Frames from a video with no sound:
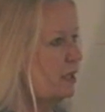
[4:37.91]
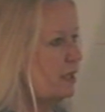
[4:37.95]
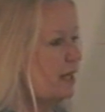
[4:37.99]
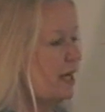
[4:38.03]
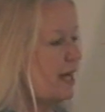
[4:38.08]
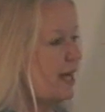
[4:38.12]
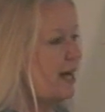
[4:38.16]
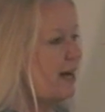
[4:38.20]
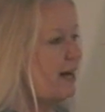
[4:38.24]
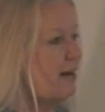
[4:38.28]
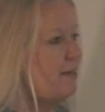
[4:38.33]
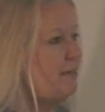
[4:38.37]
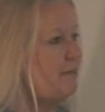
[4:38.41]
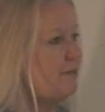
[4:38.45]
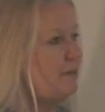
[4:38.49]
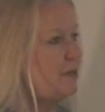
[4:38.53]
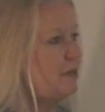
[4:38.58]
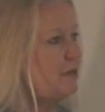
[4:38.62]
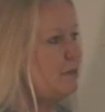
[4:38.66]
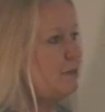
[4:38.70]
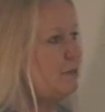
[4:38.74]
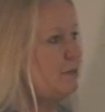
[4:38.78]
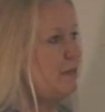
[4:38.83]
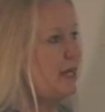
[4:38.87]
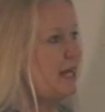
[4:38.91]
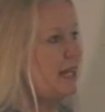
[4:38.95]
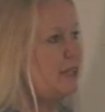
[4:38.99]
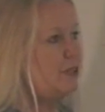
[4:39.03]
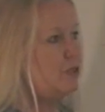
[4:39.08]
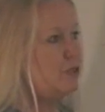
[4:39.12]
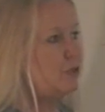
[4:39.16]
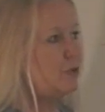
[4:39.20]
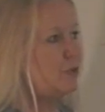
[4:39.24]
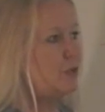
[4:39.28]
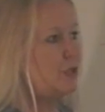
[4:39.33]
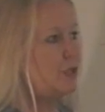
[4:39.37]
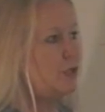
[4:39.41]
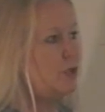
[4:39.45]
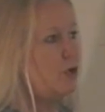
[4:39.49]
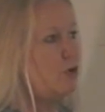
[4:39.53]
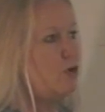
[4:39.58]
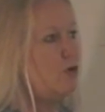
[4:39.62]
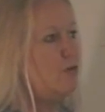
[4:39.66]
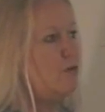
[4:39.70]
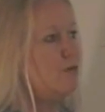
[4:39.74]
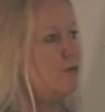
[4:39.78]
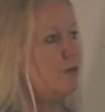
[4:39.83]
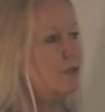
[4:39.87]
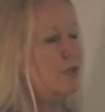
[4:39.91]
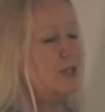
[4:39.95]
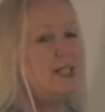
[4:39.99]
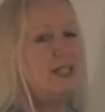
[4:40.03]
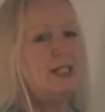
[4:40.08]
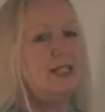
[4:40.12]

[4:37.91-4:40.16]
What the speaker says: have mastery over